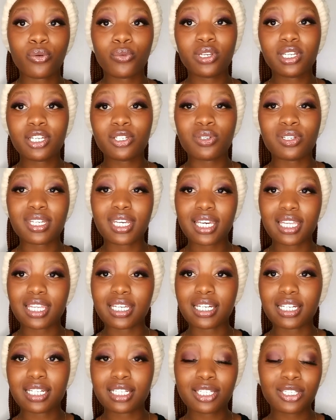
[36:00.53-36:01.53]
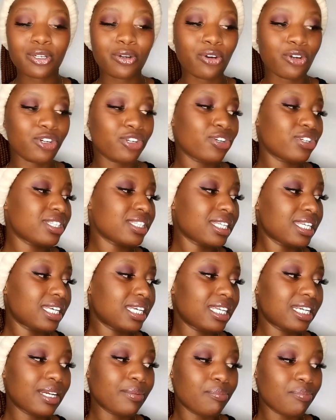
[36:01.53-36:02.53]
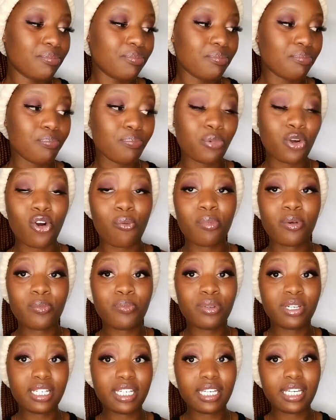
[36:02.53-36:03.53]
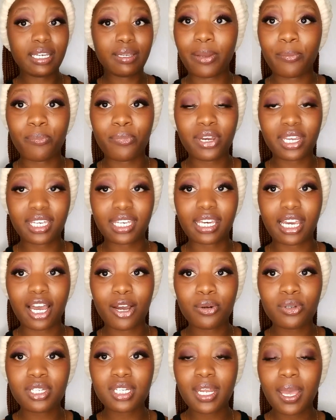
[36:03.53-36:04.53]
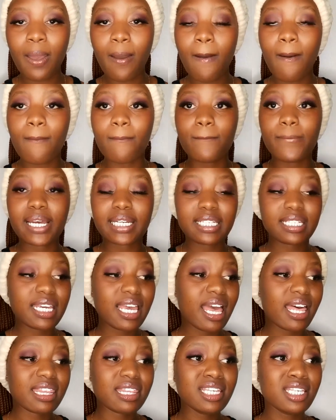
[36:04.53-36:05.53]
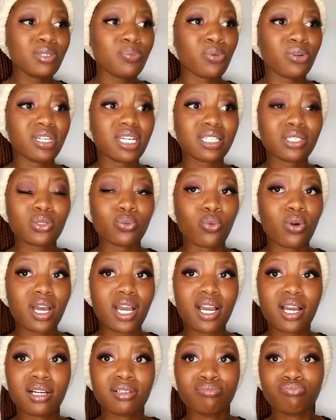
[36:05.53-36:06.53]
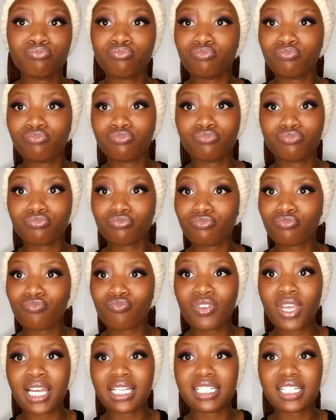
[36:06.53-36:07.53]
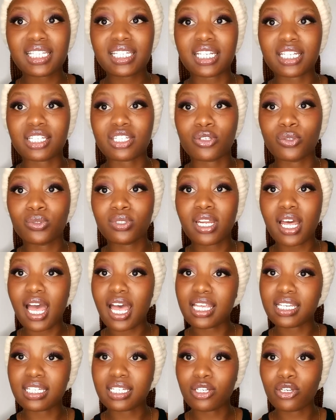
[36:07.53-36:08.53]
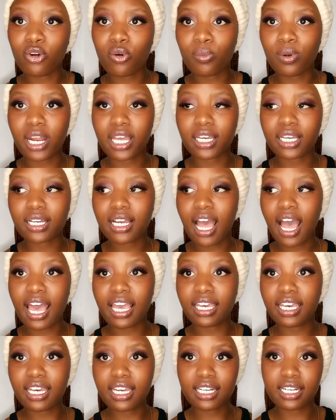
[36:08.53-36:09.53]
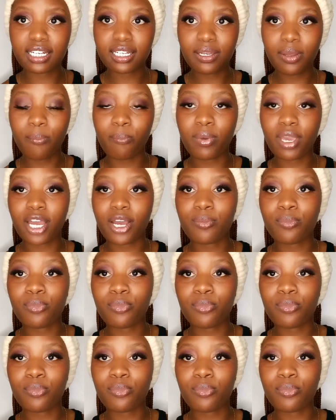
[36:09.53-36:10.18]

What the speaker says: willing to take the risk on your skin probably breaking out. But yeah, these products work just as good as like high-end makeup